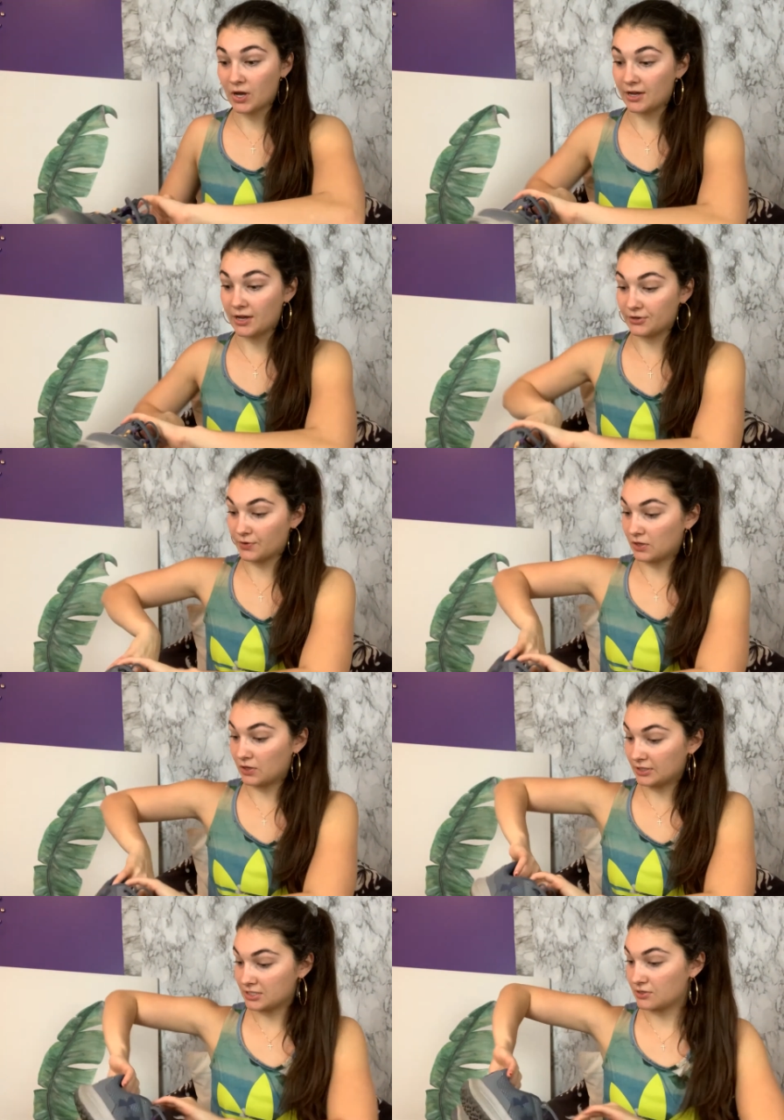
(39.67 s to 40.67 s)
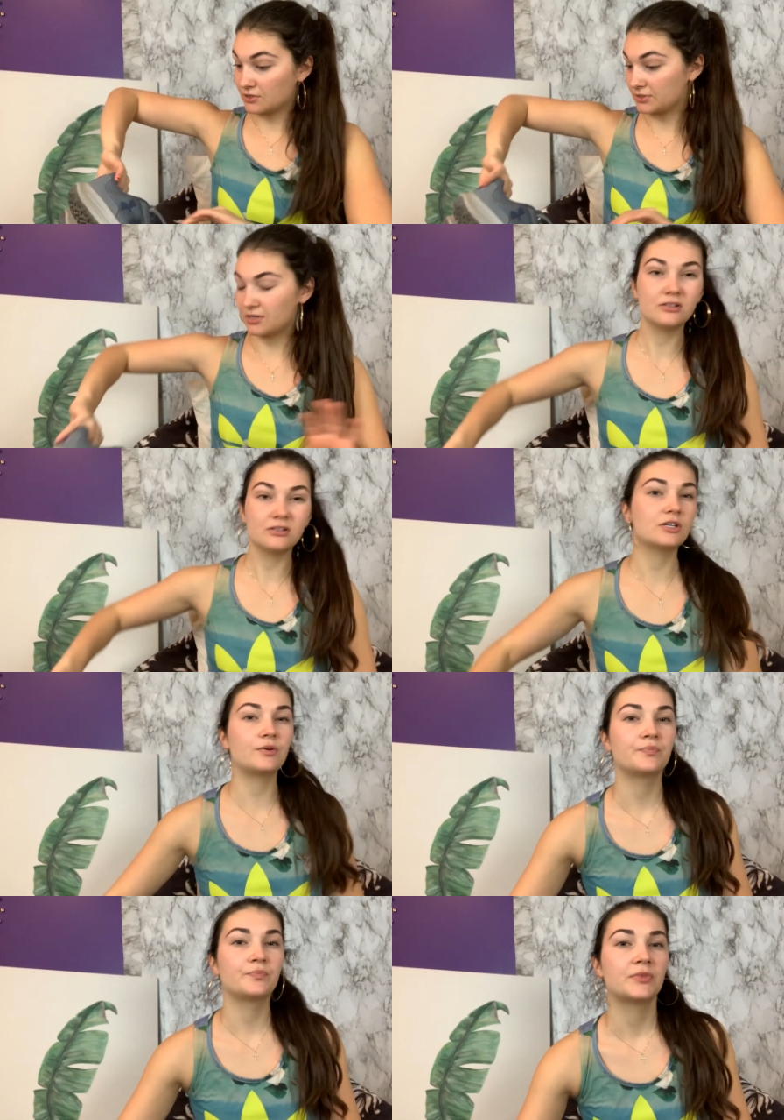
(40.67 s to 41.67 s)
I don't know, I'll list those, and
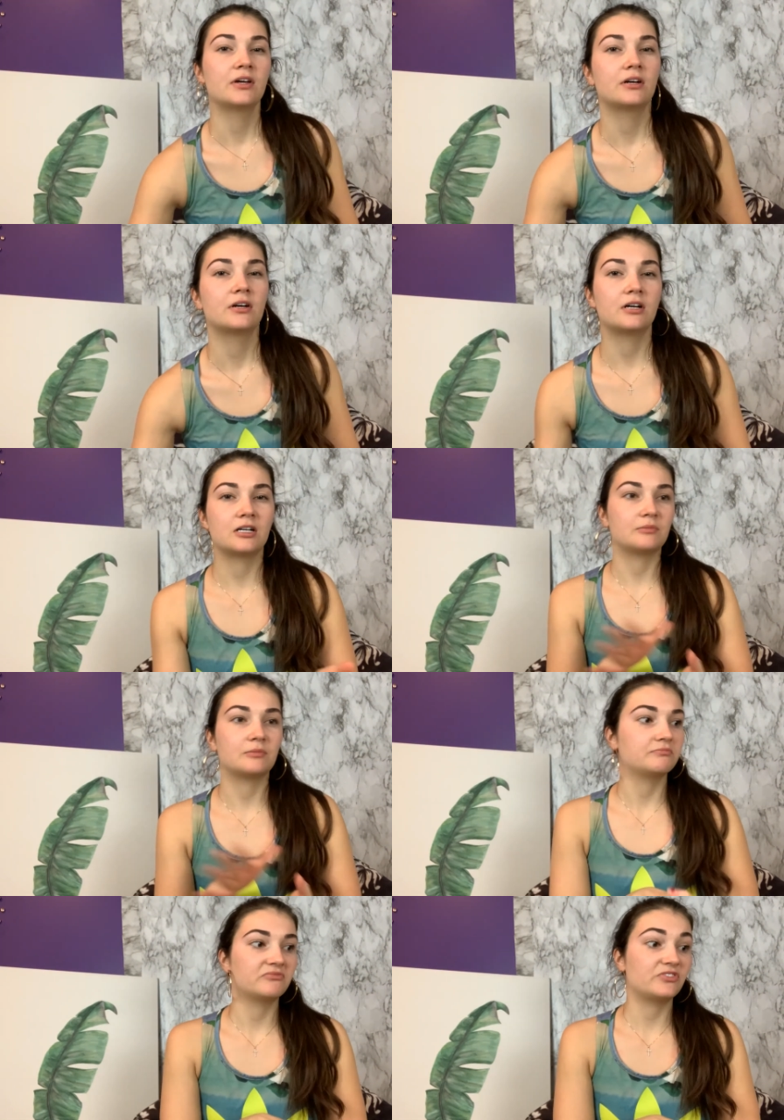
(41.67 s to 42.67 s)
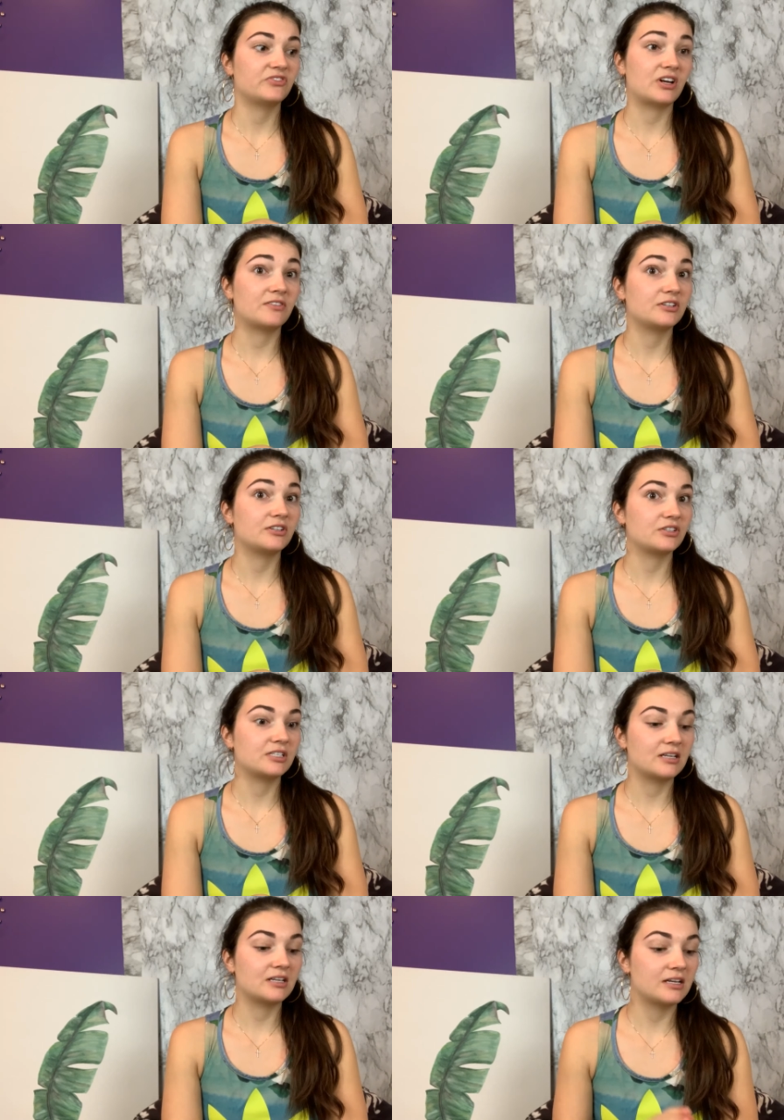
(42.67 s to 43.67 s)
also if you're ever
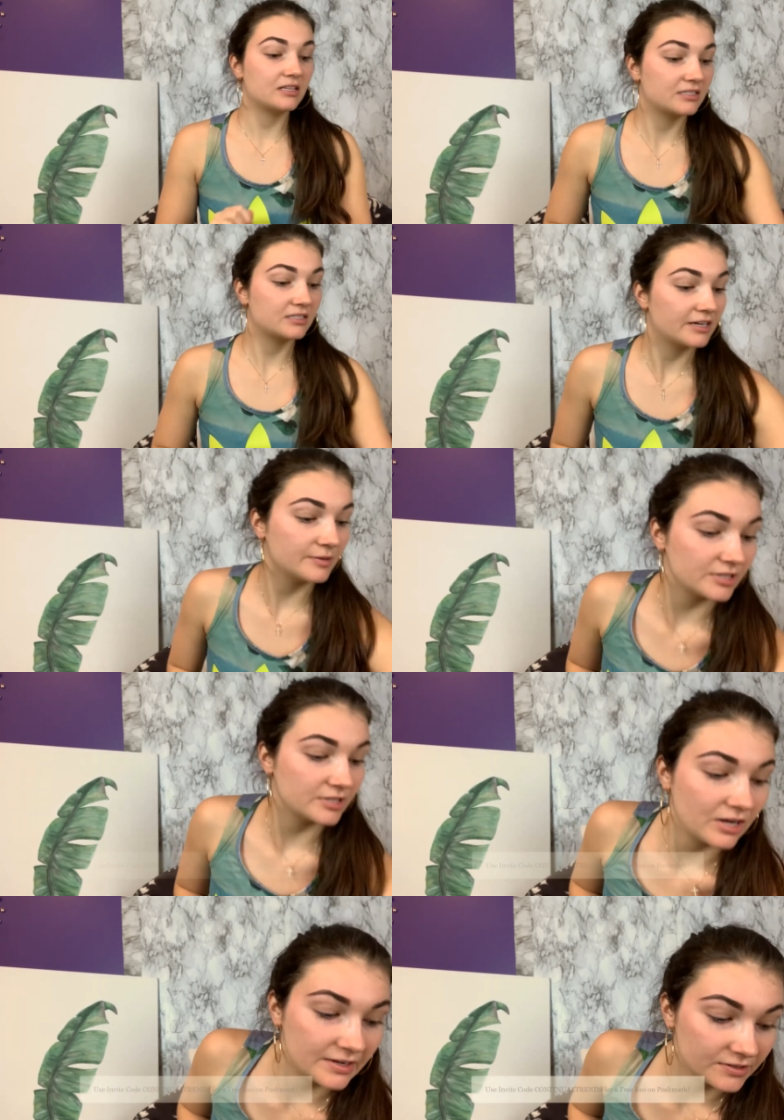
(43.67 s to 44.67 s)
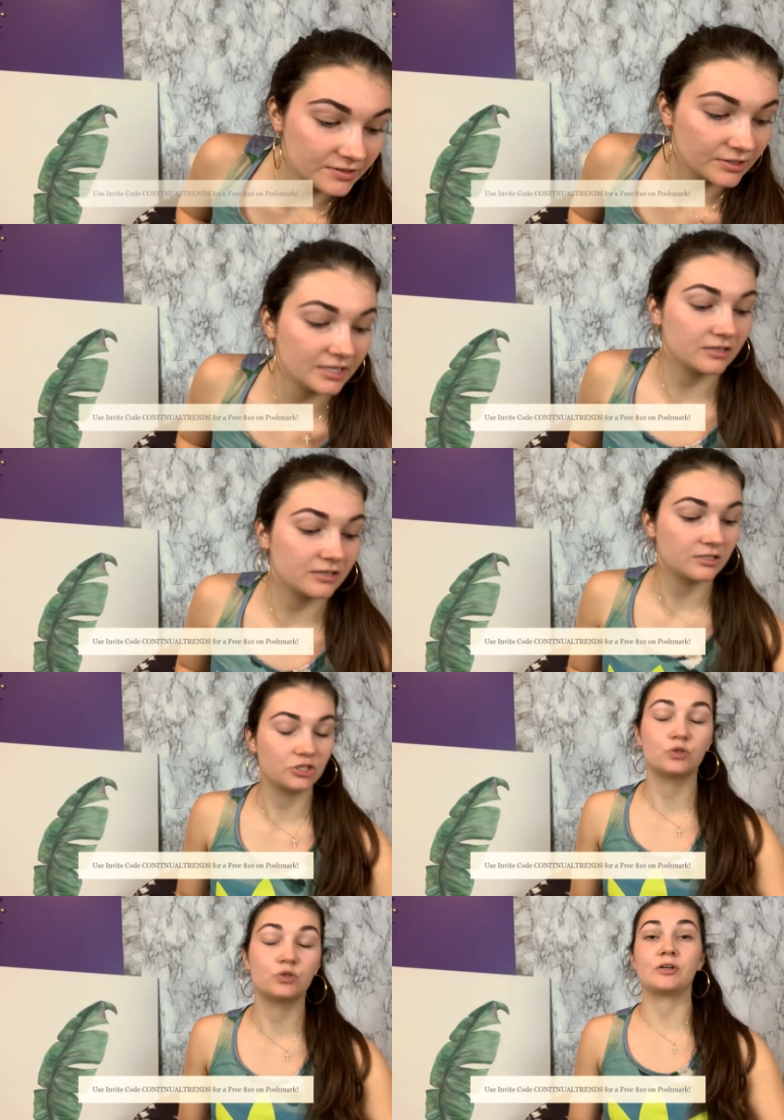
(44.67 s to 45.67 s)
interested in any of these items, I'll have the link
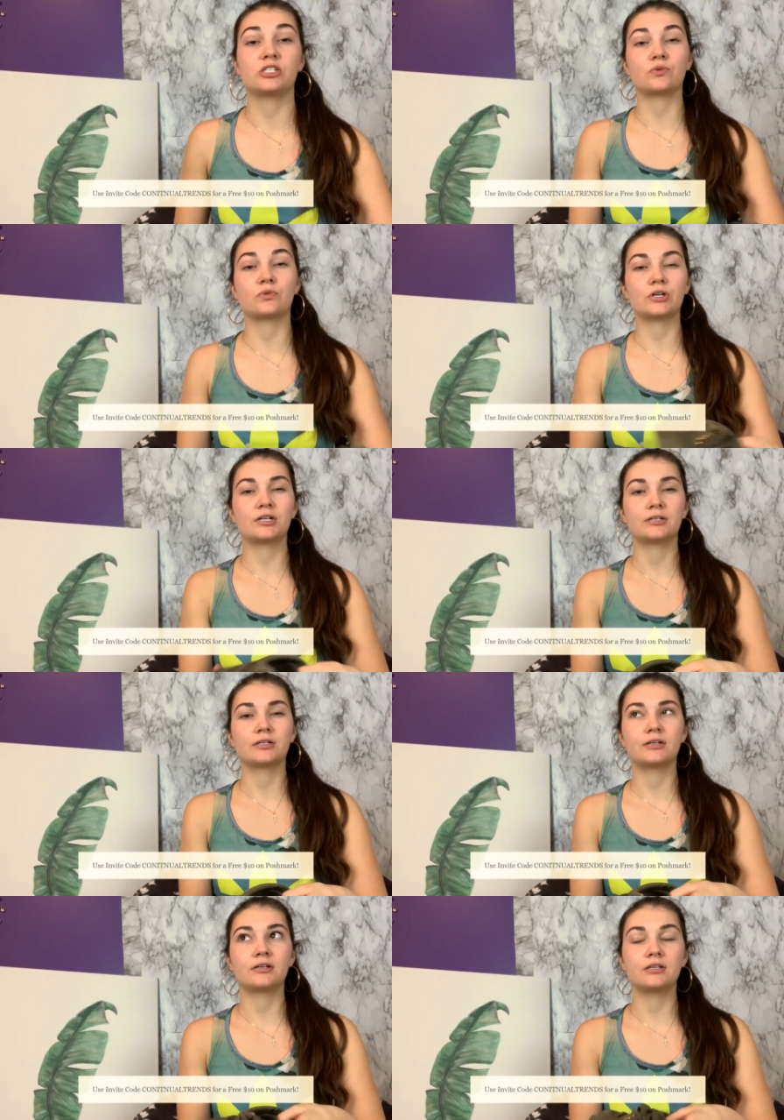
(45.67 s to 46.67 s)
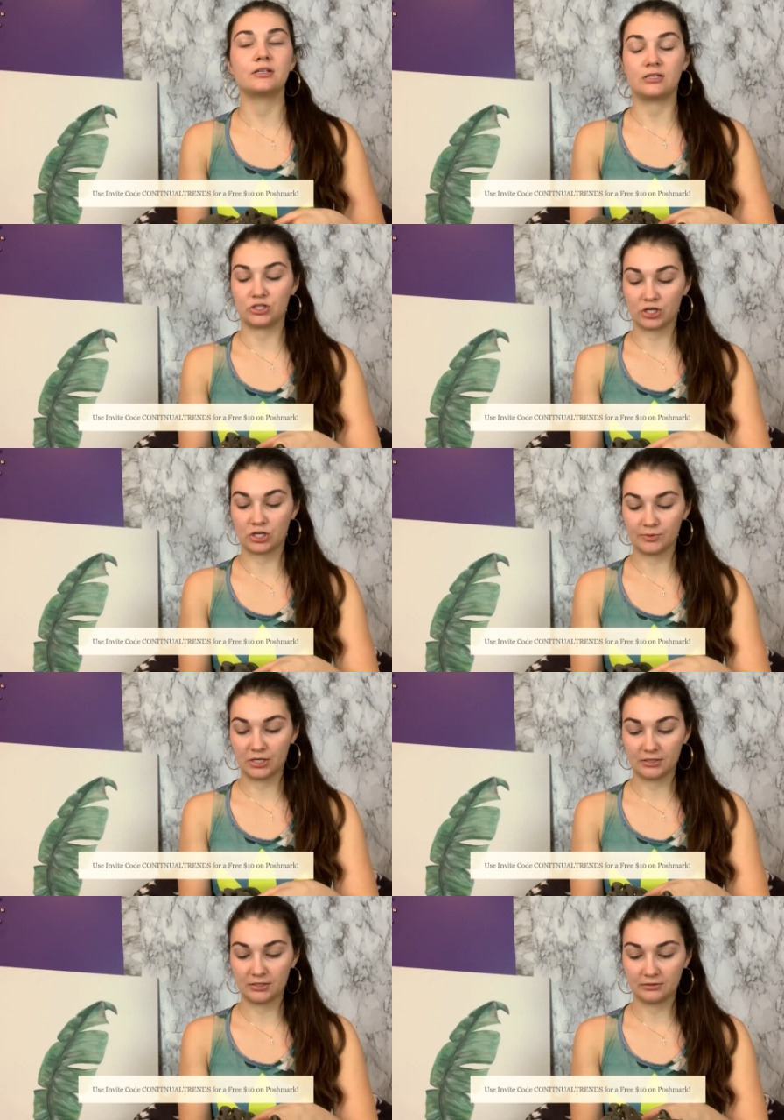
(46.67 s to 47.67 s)
to my store in the description.